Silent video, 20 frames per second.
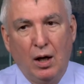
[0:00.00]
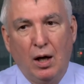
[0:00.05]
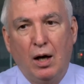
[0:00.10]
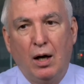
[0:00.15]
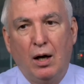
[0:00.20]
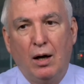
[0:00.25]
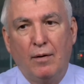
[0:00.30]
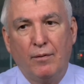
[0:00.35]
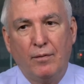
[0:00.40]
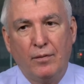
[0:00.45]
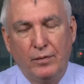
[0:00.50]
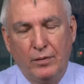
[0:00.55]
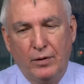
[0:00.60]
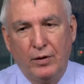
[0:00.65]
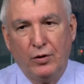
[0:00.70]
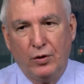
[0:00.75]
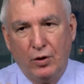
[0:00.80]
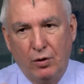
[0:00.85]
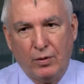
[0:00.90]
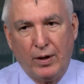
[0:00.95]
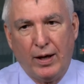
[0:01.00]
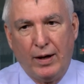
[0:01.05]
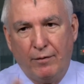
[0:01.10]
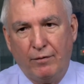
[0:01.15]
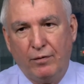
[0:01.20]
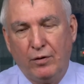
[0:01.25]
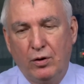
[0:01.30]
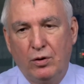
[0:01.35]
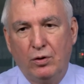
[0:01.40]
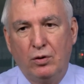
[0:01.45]
Uh, you don't
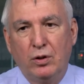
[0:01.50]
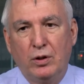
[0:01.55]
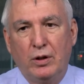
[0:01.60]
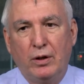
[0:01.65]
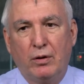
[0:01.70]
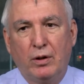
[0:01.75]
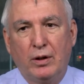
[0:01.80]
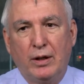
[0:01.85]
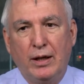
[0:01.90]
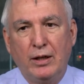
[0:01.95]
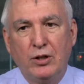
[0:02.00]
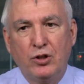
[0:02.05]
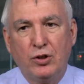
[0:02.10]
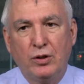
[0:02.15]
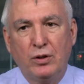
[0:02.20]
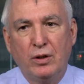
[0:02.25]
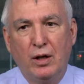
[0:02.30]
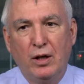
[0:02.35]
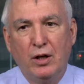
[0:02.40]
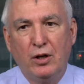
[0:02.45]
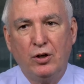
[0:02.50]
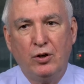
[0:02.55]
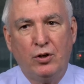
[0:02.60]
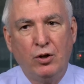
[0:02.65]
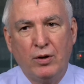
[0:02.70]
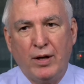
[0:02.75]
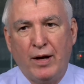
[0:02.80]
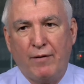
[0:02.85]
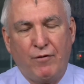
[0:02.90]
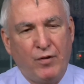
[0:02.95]
have good irrigation. You
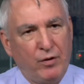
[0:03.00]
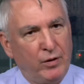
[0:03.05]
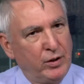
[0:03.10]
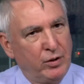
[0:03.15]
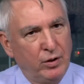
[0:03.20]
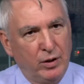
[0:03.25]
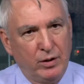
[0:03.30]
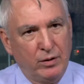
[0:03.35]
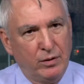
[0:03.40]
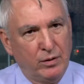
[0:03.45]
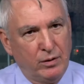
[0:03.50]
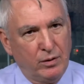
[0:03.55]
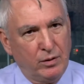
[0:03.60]
don't have very good